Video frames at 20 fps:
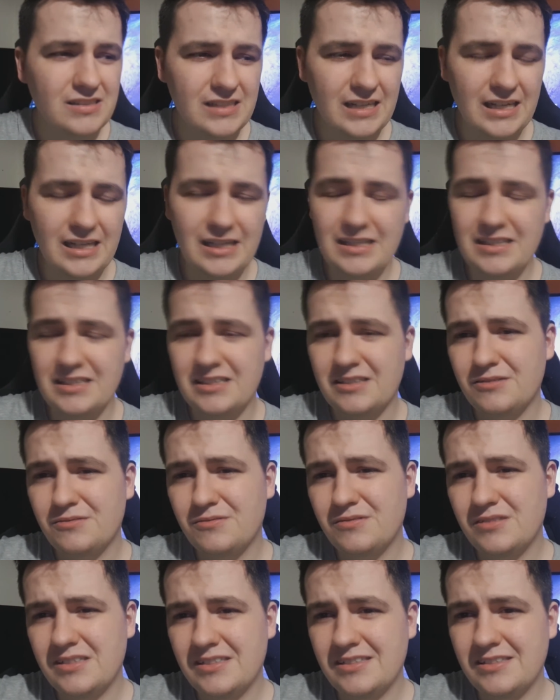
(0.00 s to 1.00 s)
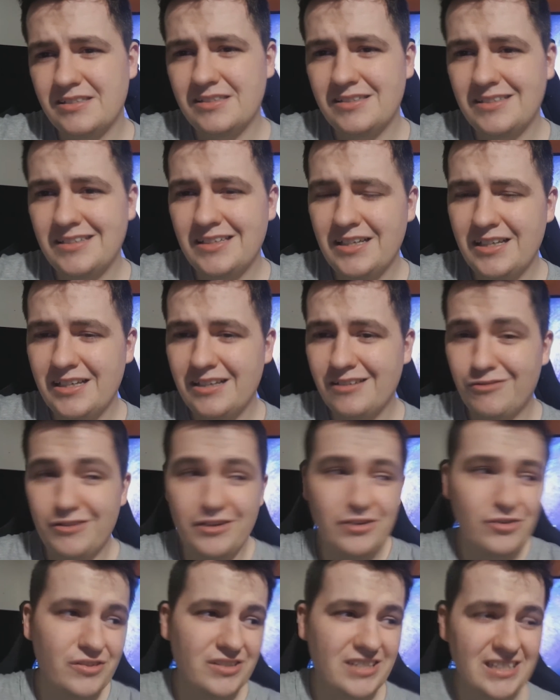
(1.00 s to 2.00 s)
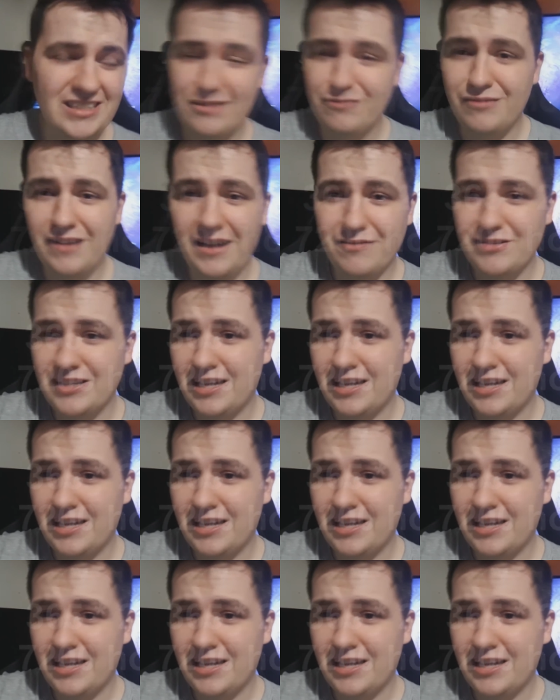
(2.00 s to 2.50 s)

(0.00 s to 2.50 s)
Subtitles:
365